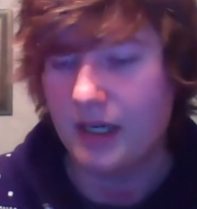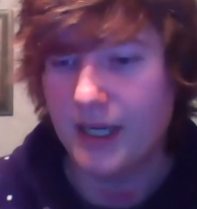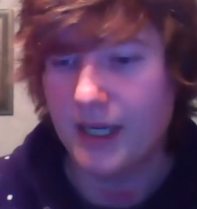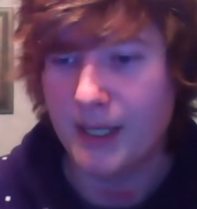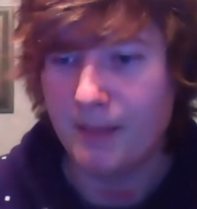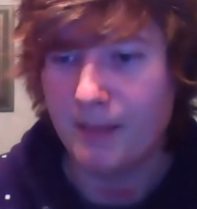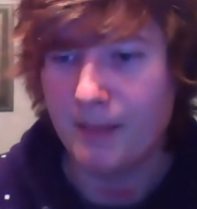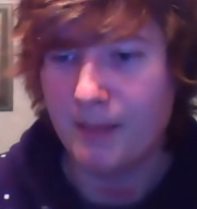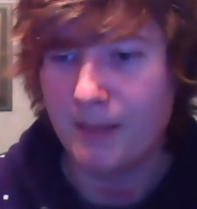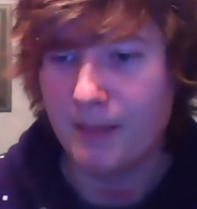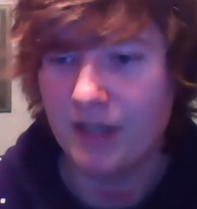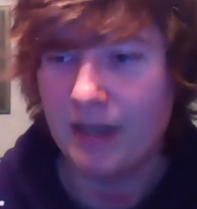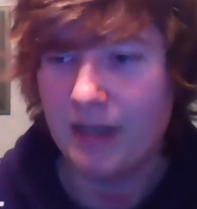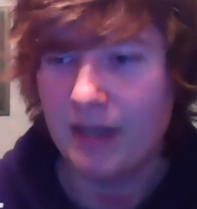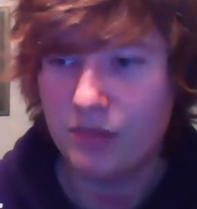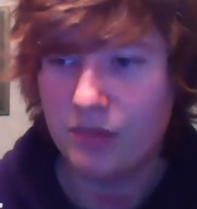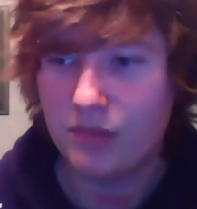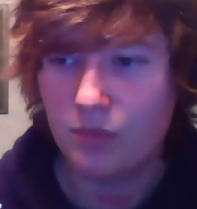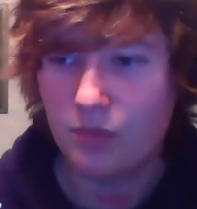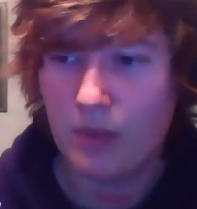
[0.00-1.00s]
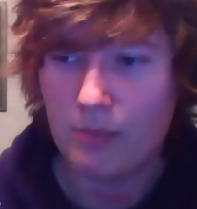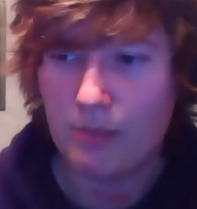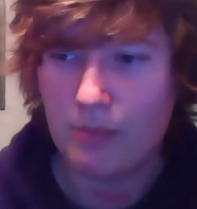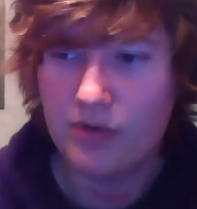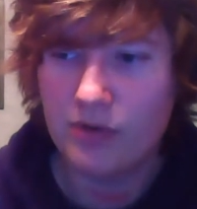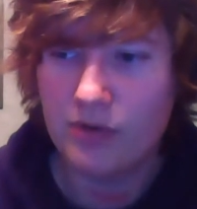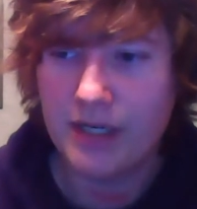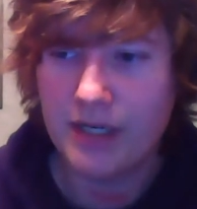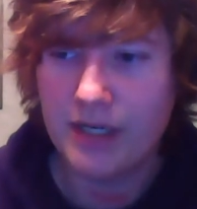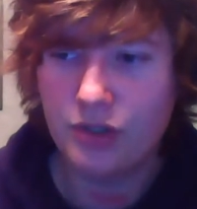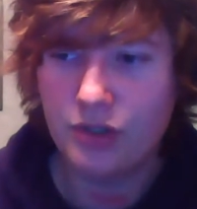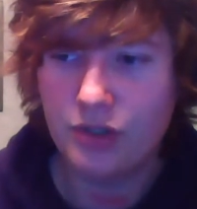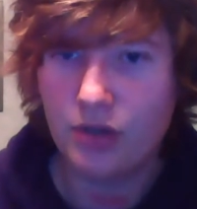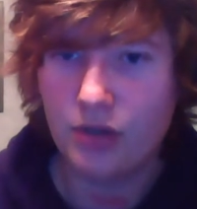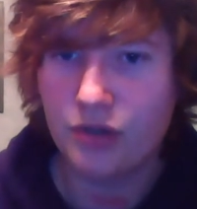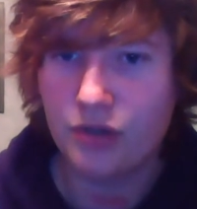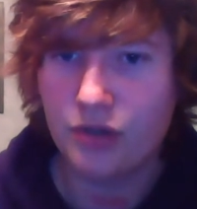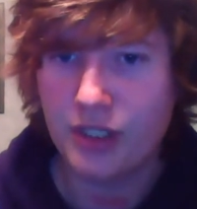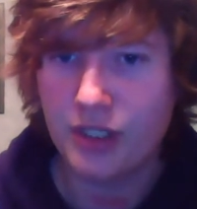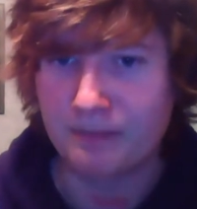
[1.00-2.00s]
Um, and that was when we were
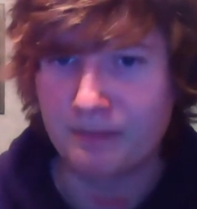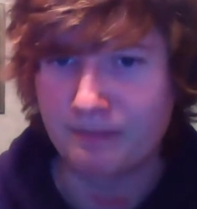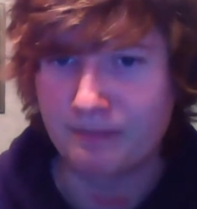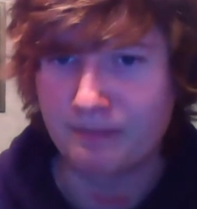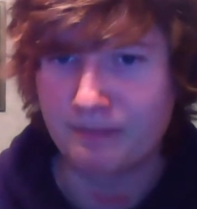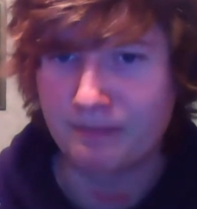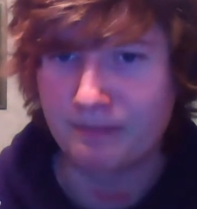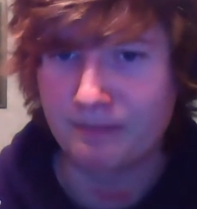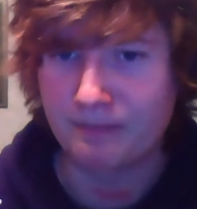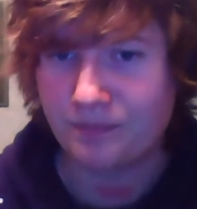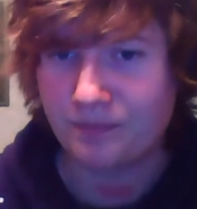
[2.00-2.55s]
in Chongjin.